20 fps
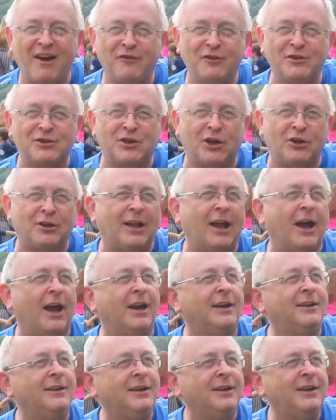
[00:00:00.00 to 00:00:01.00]
everything's
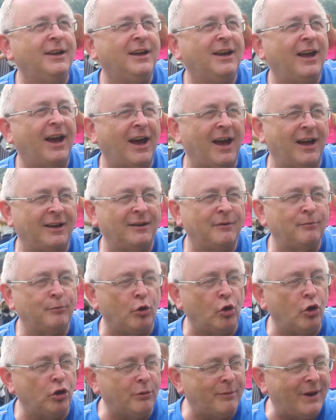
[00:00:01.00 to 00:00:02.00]
online, and
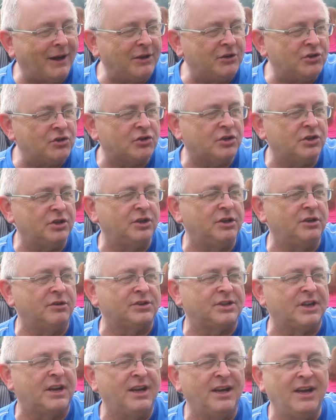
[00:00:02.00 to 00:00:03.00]
all the managers can
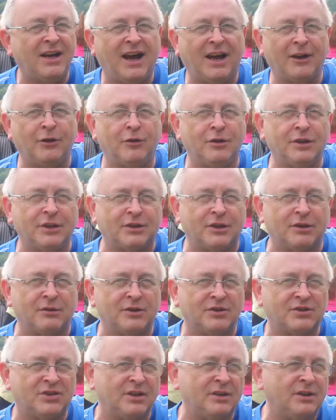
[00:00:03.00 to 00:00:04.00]
use it, and all they
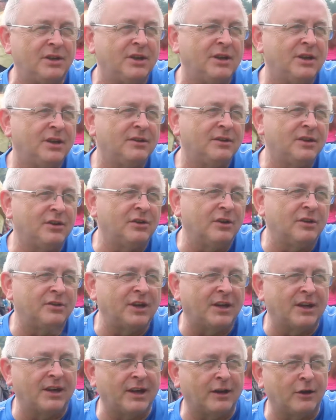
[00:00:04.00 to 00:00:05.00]
do is the
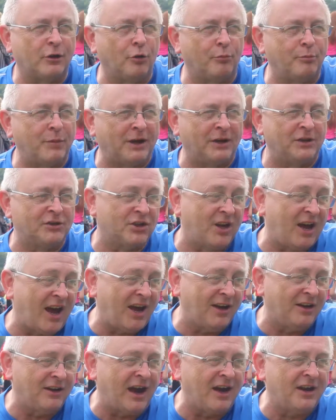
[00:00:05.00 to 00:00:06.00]
click club manager,
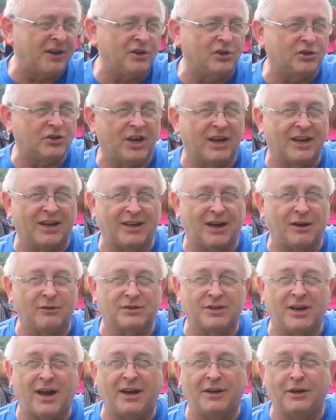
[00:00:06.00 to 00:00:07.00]
I can check it
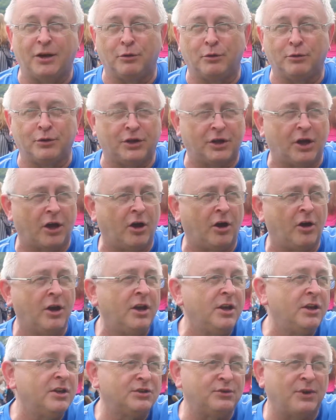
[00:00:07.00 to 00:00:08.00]
out, I know who they
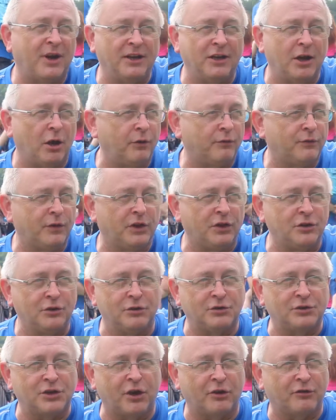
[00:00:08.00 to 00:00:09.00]
are, so I know if they
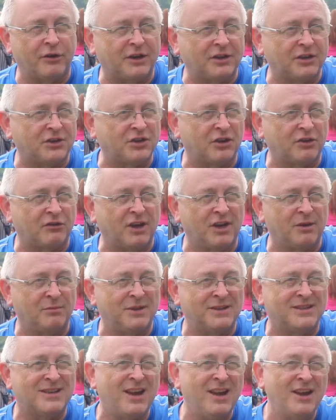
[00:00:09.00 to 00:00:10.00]
can use our credit
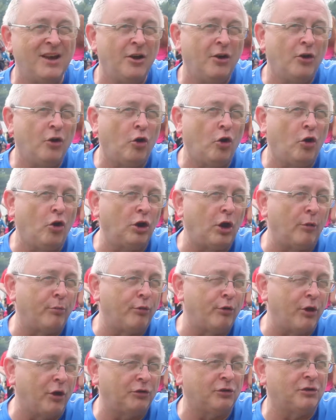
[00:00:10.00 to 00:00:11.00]
agreements. All
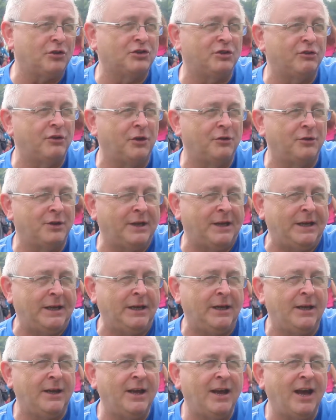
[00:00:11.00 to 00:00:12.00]
our products are on
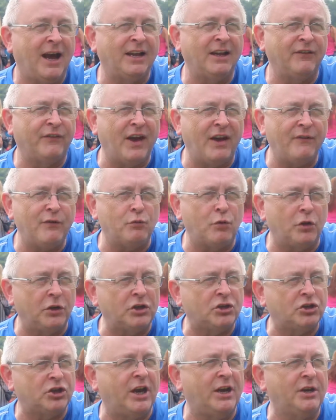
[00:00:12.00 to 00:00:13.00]
there, and if I ever
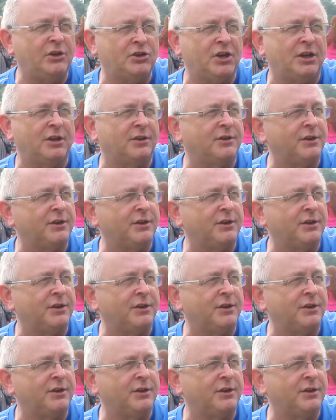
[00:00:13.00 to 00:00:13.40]
want to change